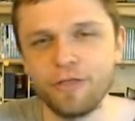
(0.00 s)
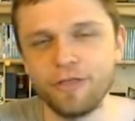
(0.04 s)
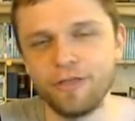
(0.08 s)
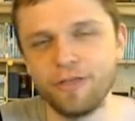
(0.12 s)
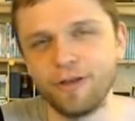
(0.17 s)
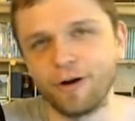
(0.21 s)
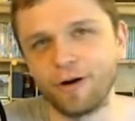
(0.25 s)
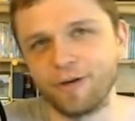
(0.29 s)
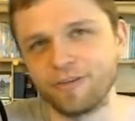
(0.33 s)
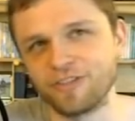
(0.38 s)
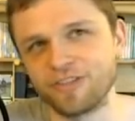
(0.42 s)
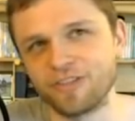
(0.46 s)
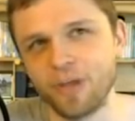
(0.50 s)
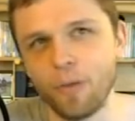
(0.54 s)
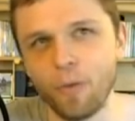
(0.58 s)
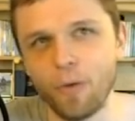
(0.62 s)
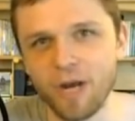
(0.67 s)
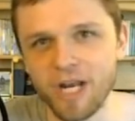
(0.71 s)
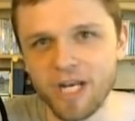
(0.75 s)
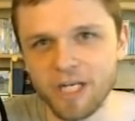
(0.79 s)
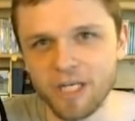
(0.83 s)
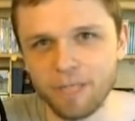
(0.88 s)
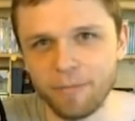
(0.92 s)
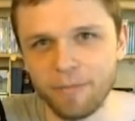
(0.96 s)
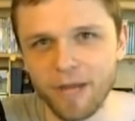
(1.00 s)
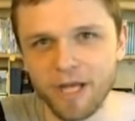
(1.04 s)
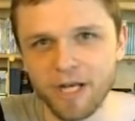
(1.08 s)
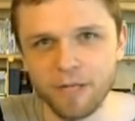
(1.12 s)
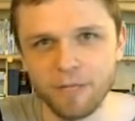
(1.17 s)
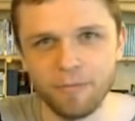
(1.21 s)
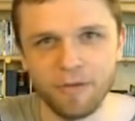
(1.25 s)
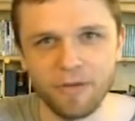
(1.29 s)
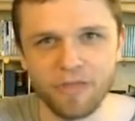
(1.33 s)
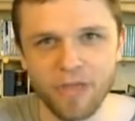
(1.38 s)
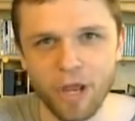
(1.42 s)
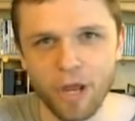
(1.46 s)
They're somewhat
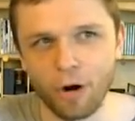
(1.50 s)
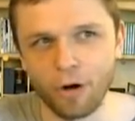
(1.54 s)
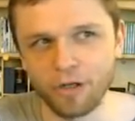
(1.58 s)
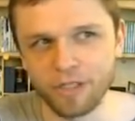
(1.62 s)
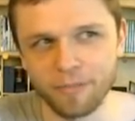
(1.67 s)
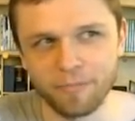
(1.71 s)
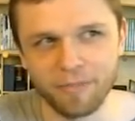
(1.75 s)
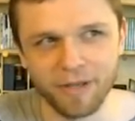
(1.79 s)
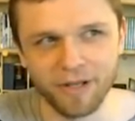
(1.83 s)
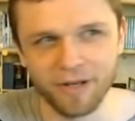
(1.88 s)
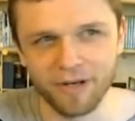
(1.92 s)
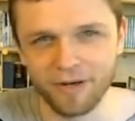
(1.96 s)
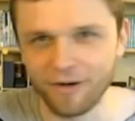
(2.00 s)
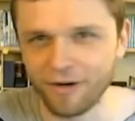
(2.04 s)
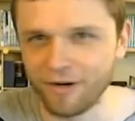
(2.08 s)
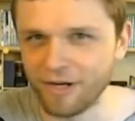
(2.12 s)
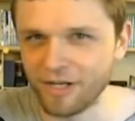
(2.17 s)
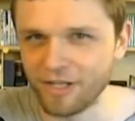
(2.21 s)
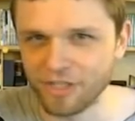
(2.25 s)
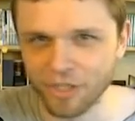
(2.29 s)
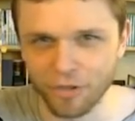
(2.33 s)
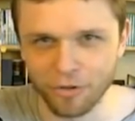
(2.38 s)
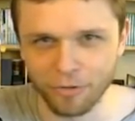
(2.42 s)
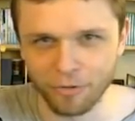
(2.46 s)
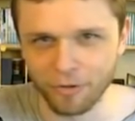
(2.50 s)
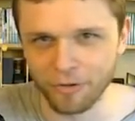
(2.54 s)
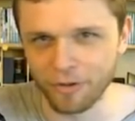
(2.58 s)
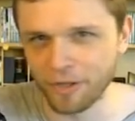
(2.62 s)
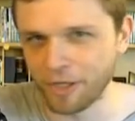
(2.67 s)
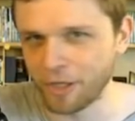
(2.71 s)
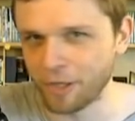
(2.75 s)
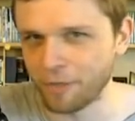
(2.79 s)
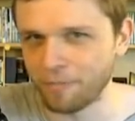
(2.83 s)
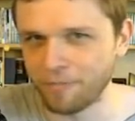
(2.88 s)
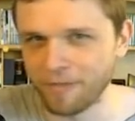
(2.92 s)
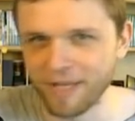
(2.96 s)
independent, but they are dependent on each other a
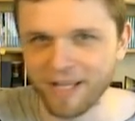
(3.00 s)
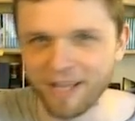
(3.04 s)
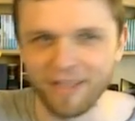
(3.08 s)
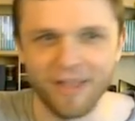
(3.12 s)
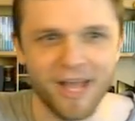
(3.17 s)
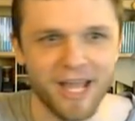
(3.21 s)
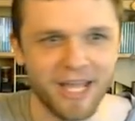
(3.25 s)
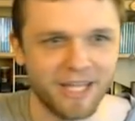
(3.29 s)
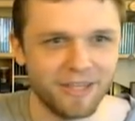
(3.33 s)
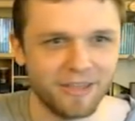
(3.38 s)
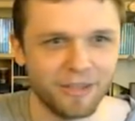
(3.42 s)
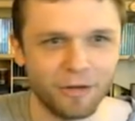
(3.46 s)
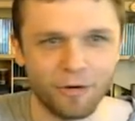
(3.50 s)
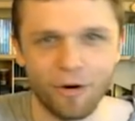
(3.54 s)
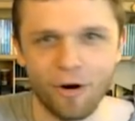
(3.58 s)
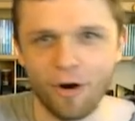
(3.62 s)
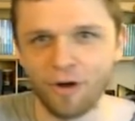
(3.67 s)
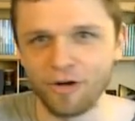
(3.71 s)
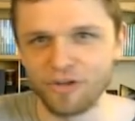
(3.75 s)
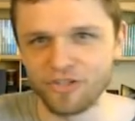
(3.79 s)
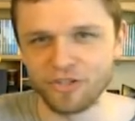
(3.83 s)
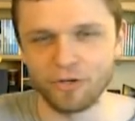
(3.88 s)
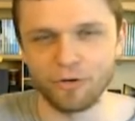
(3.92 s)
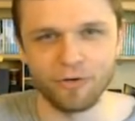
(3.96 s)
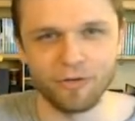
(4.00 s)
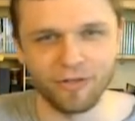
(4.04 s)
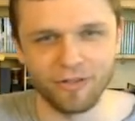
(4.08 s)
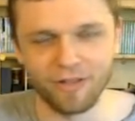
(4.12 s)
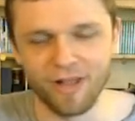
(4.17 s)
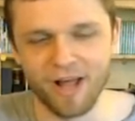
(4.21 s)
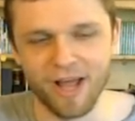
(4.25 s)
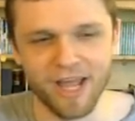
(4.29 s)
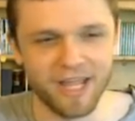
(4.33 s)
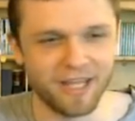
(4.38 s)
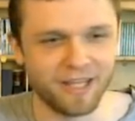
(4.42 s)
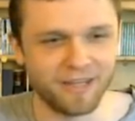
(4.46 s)
little bit. There are certain
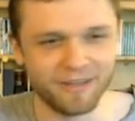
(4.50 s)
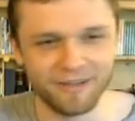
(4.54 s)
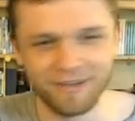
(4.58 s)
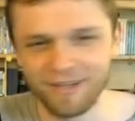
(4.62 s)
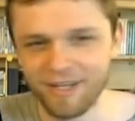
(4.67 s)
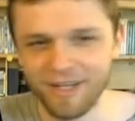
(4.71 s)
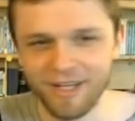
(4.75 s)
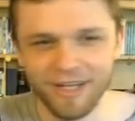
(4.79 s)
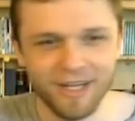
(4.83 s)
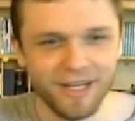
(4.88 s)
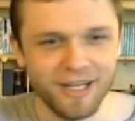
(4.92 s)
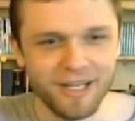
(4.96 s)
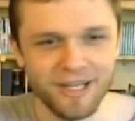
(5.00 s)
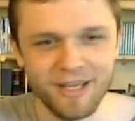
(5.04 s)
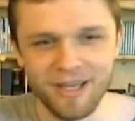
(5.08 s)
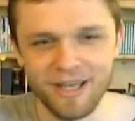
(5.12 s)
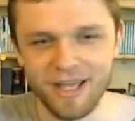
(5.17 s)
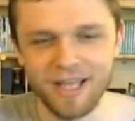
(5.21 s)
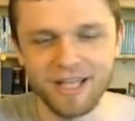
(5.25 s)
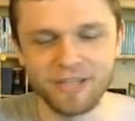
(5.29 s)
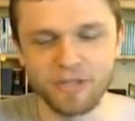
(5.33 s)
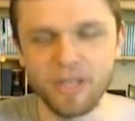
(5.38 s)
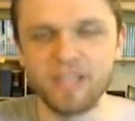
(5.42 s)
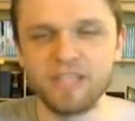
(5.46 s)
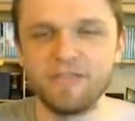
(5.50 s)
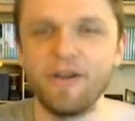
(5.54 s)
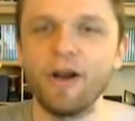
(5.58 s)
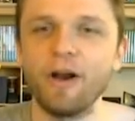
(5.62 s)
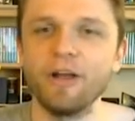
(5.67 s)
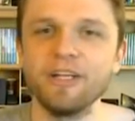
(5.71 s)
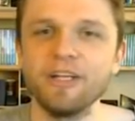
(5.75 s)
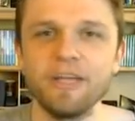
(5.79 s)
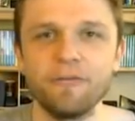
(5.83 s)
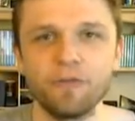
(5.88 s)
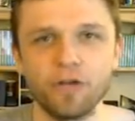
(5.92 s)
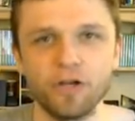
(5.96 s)
it's
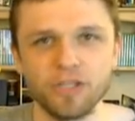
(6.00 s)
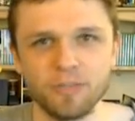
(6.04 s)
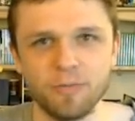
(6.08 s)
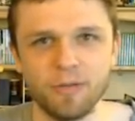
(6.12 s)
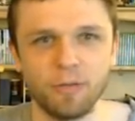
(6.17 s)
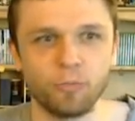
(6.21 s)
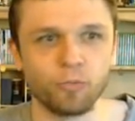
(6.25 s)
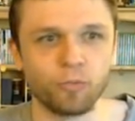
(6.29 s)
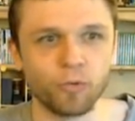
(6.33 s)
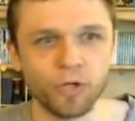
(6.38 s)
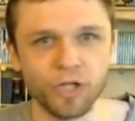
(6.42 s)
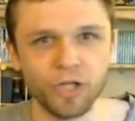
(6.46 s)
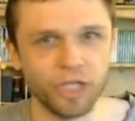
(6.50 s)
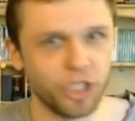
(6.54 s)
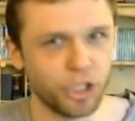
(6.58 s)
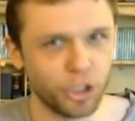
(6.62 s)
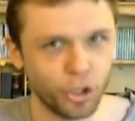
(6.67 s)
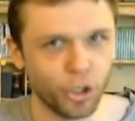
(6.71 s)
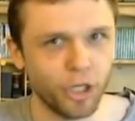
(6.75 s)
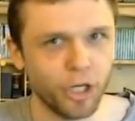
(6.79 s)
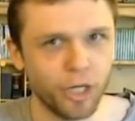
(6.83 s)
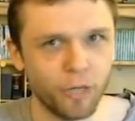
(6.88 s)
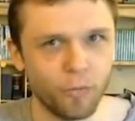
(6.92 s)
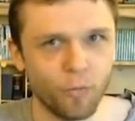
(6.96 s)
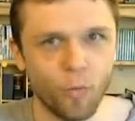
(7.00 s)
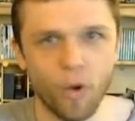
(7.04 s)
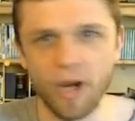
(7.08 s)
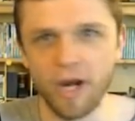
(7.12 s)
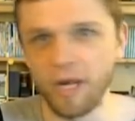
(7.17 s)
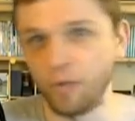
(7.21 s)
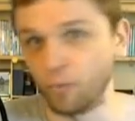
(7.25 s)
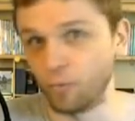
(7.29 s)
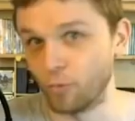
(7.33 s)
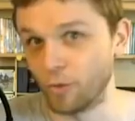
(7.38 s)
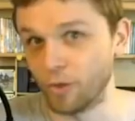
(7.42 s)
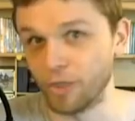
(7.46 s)
very difficult to be really good in one
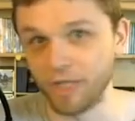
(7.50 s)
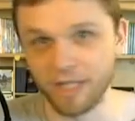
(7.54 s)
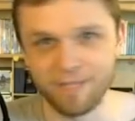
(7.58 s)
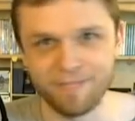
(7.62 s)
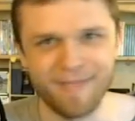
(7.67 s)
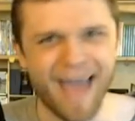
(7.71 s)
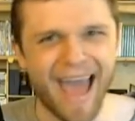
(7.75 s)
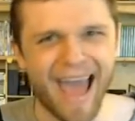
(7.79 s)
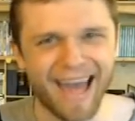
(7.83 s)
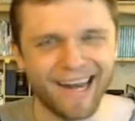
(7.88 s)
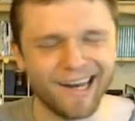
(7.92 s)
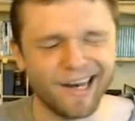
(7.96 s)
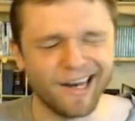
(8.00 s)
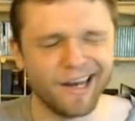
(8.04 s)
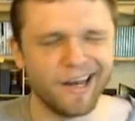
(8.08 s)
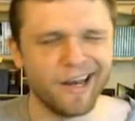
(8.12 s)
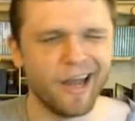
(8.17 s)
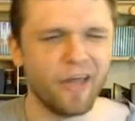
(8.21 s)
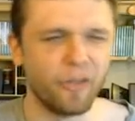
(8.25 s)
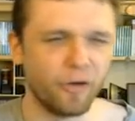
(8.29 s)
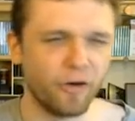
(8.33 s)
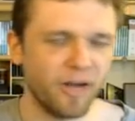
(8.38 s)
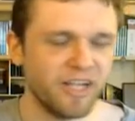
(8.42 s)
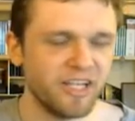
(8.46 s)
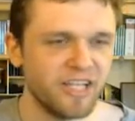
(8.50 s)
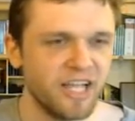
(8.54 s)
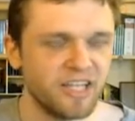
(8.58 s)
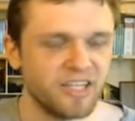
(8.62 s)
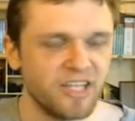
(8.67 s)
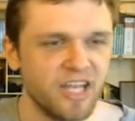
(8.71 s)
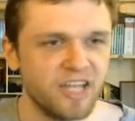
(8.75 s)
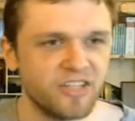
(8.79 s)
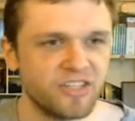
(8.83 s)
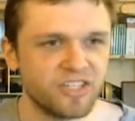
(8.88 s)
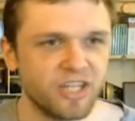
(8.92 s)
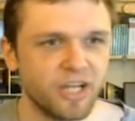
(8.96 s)
and really bad in another. It
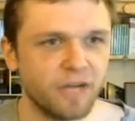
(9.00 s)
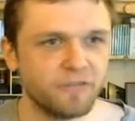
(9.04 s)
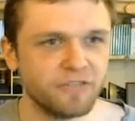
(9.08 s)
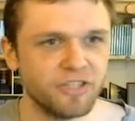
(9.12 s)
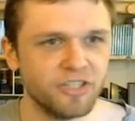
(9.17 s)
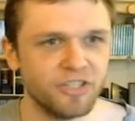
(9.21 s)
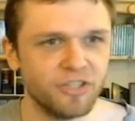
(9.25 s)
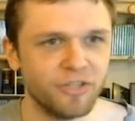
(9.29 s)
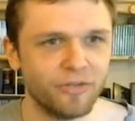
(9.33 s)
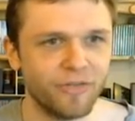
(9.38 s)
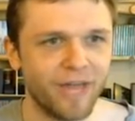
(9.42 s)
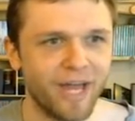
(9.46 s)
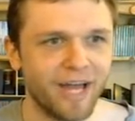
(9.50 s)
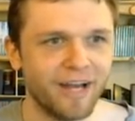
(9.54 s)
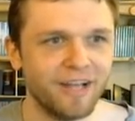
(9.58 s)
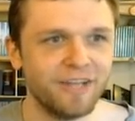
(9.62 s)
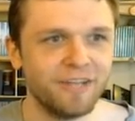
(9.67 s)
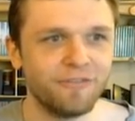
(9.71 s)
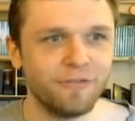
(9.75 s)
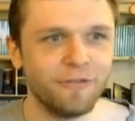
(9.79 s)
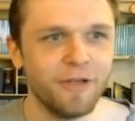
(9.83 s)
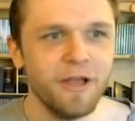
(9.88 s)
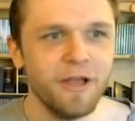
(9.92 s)
is tough to do that, and